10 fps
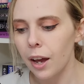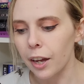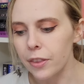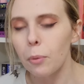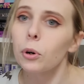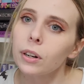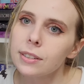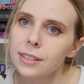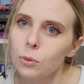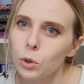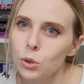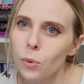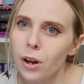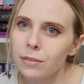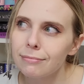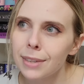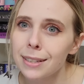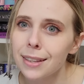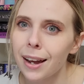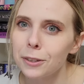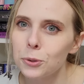and then we're gonna see which one has the highest